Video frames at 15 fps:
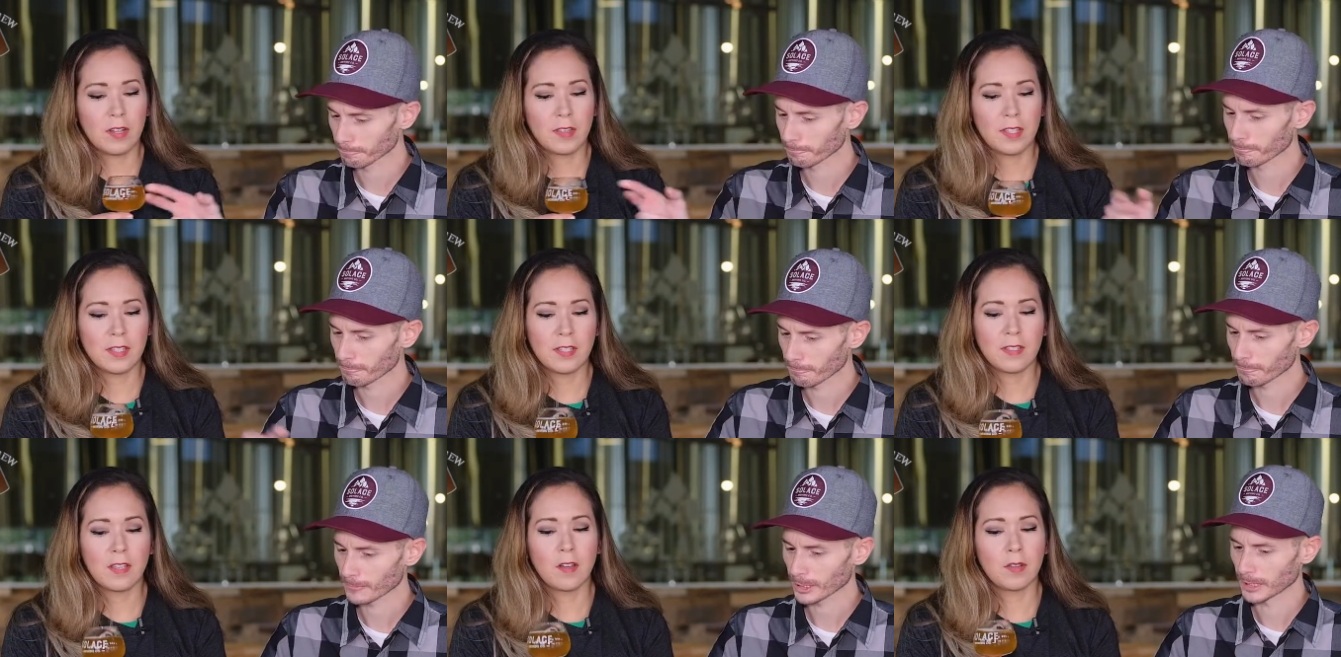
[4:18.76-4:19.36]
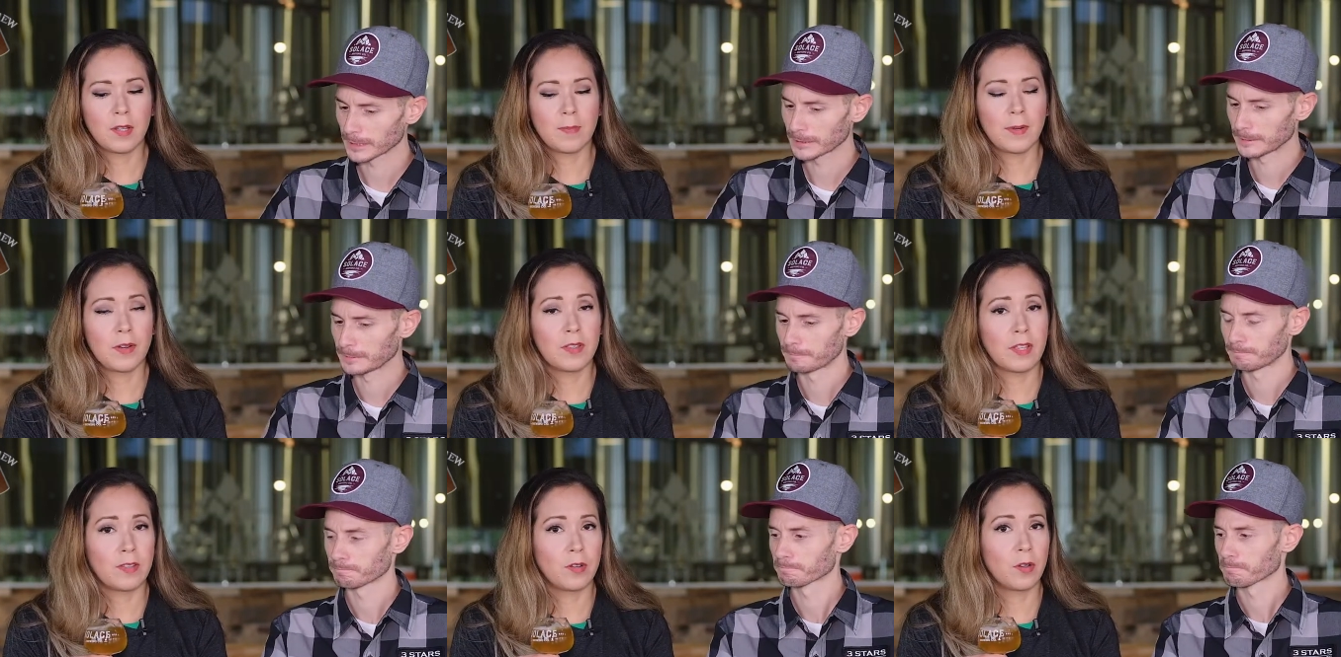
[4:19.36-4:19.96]
Speaker 1: This is the only beer
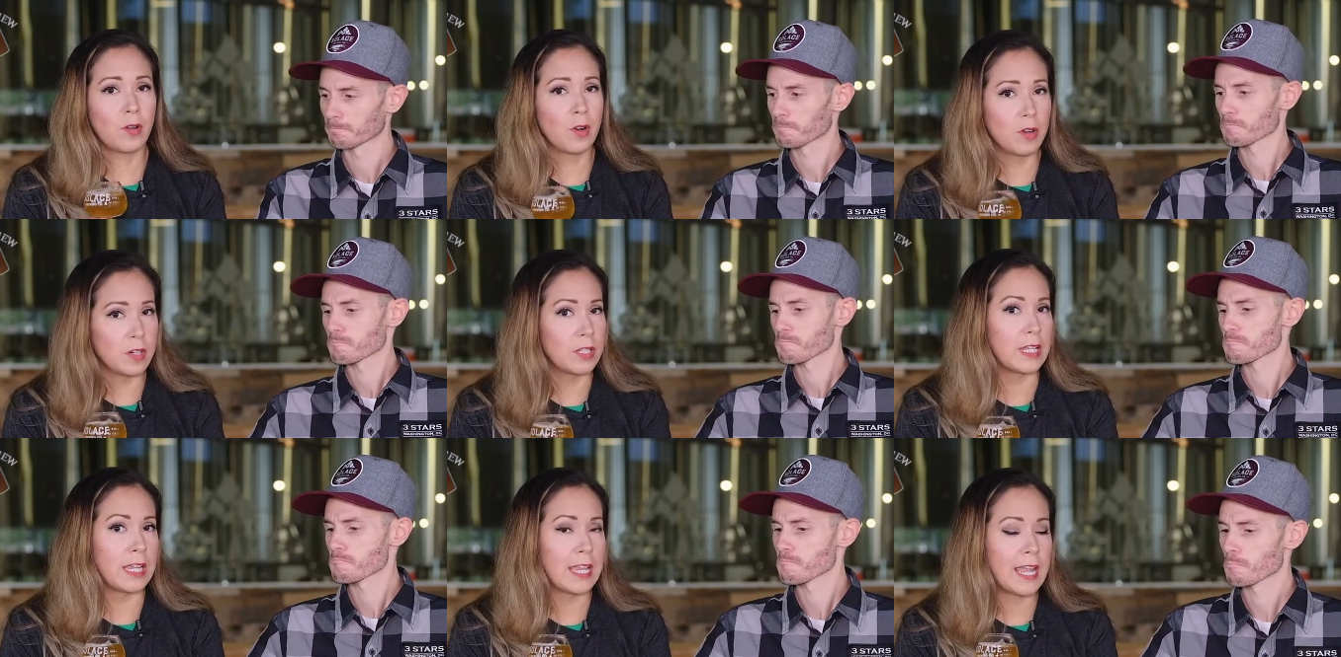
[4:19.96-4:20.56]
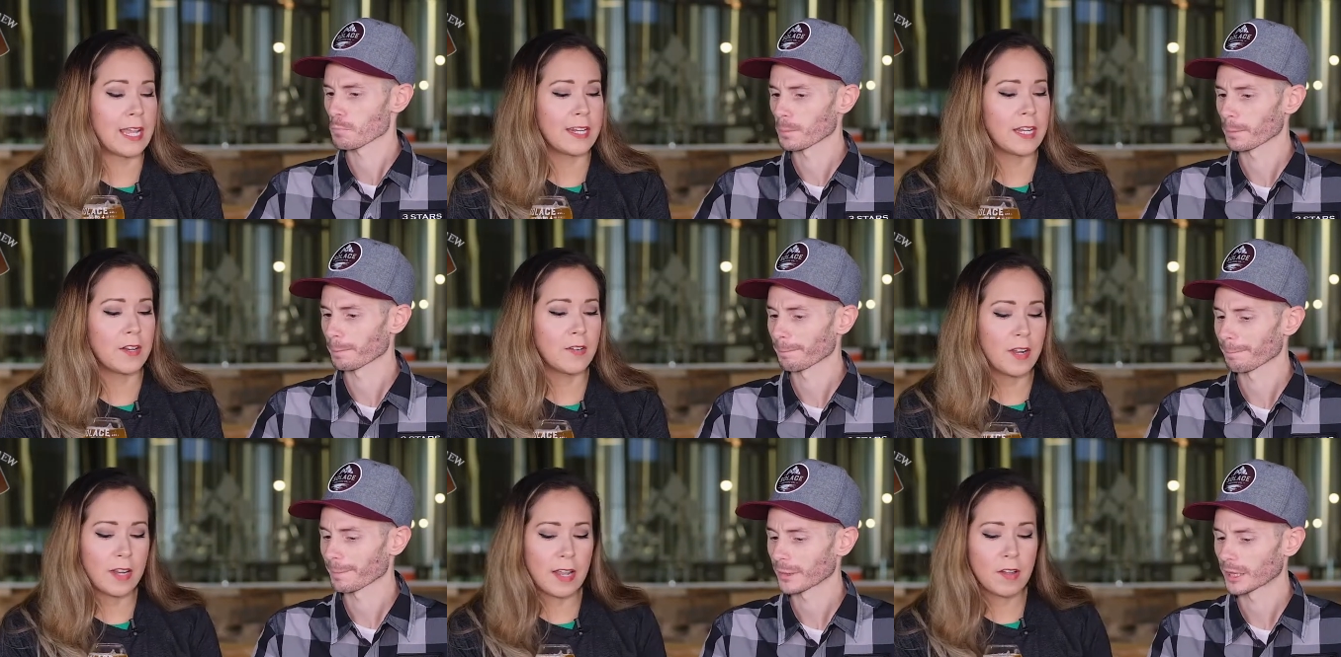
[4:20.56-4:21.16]
that they're currently canning
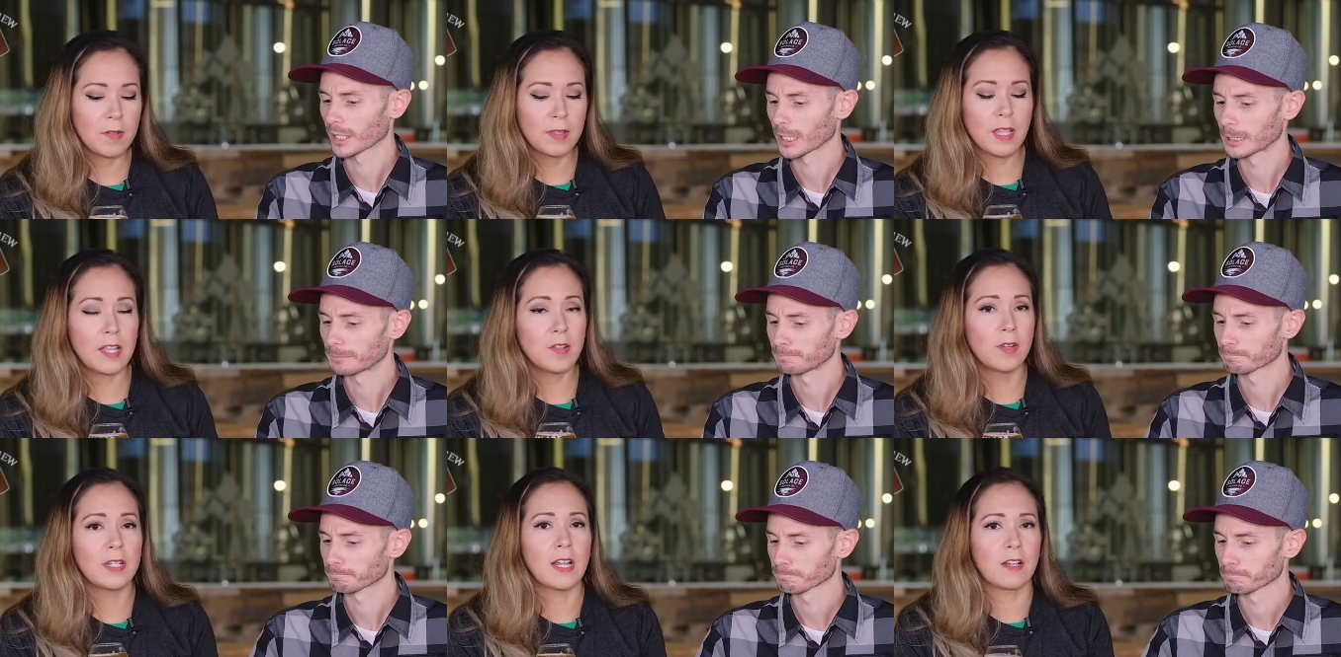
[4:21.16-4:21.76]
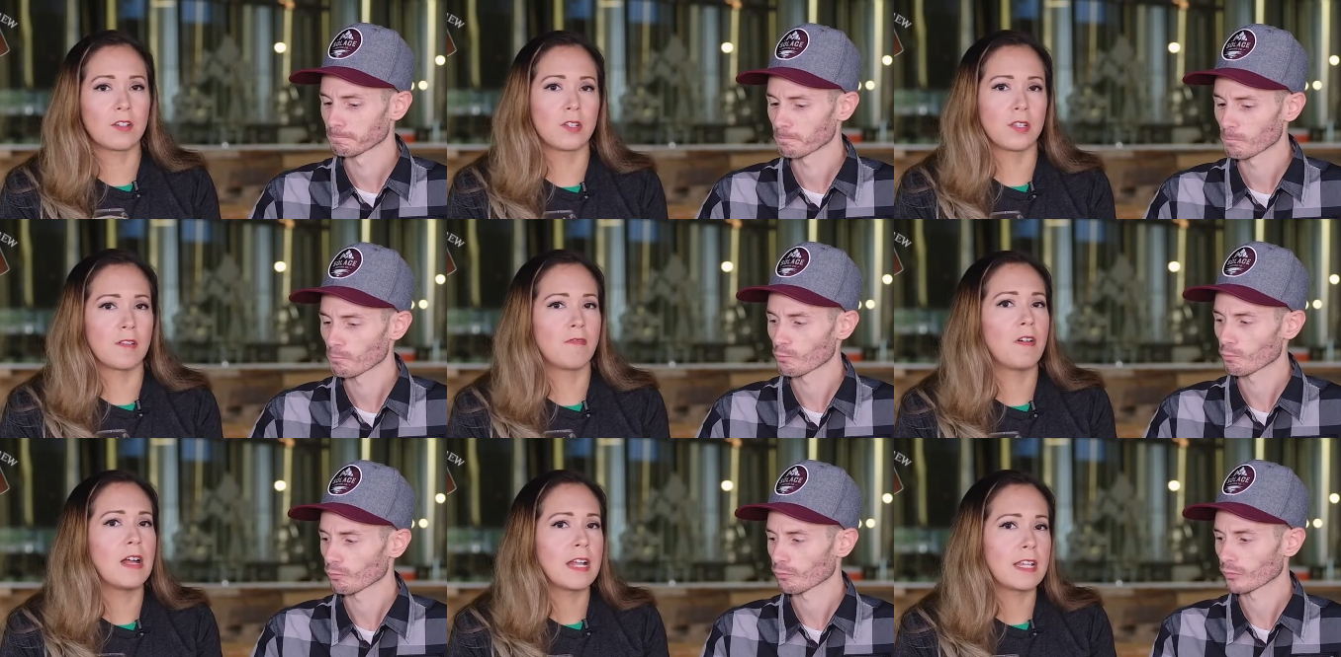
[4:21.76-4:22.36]
right now and that you can actually
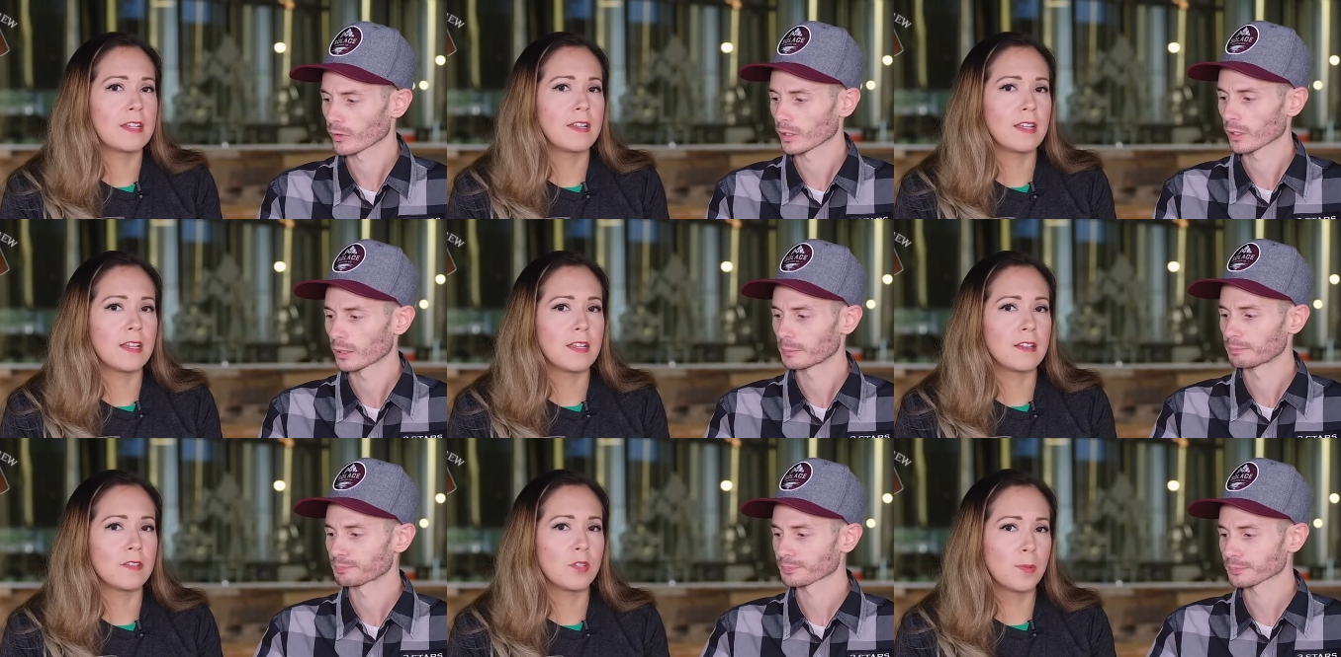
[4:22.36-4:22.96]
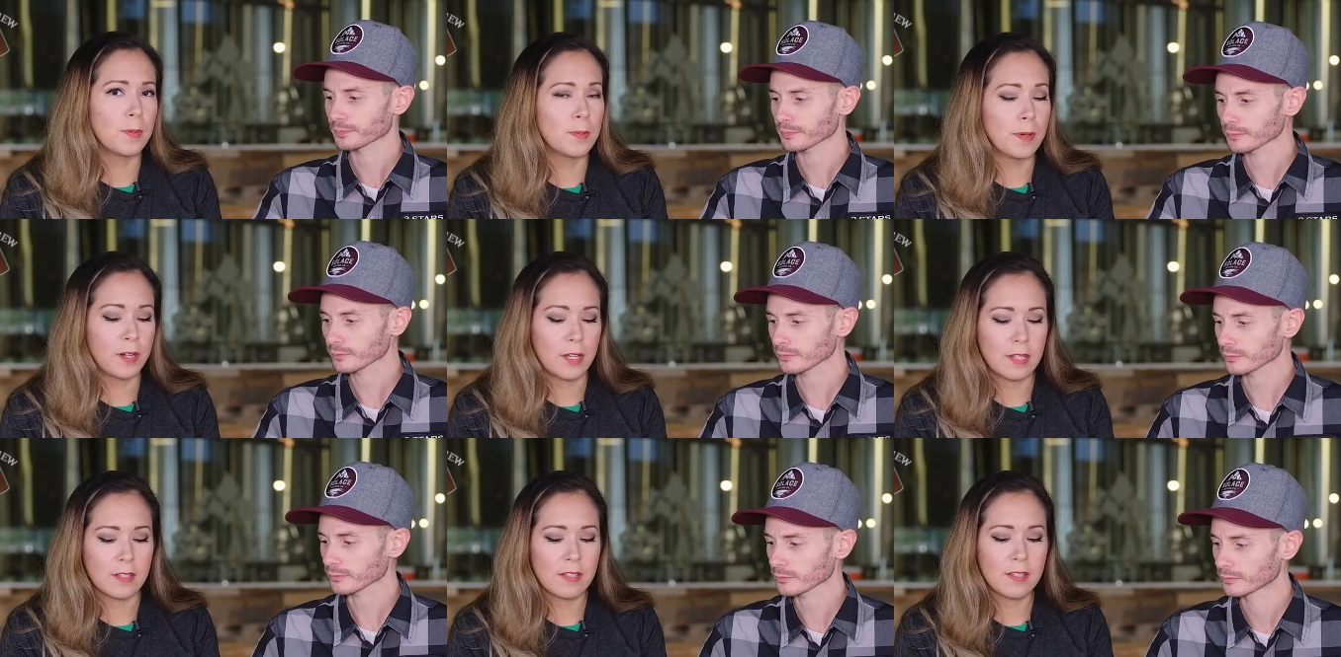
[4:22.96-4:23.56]
find in
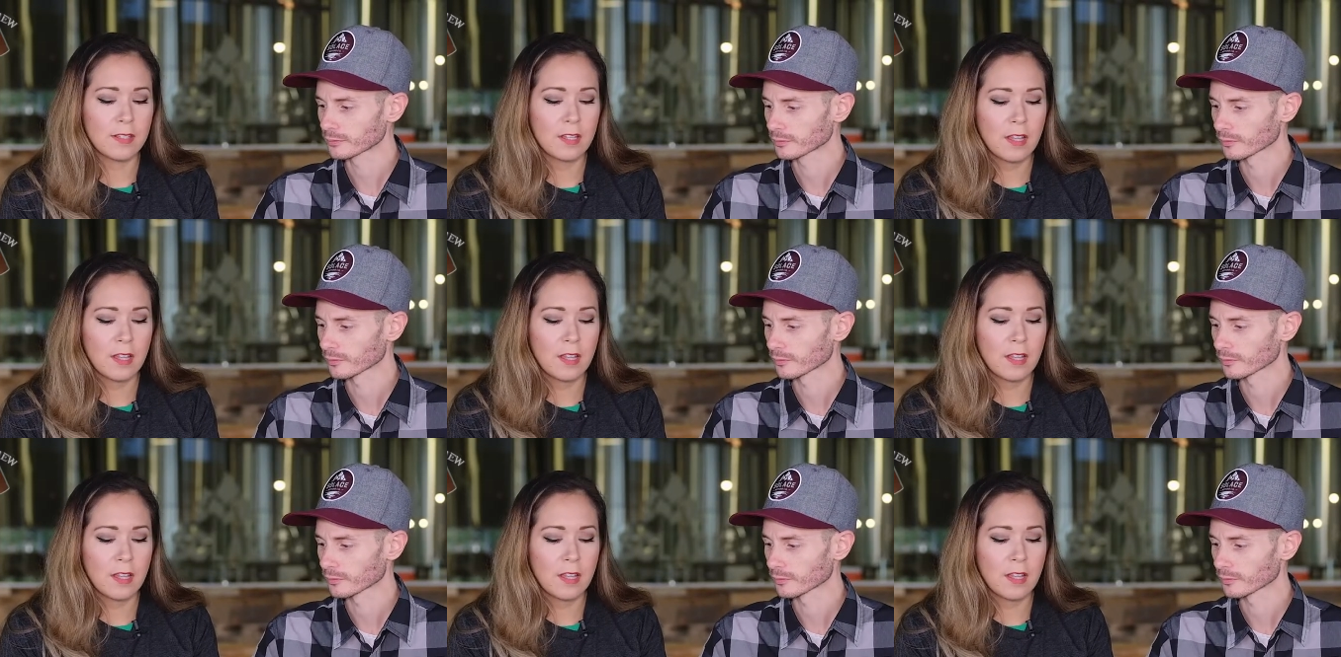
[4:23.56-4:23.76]
supermarkets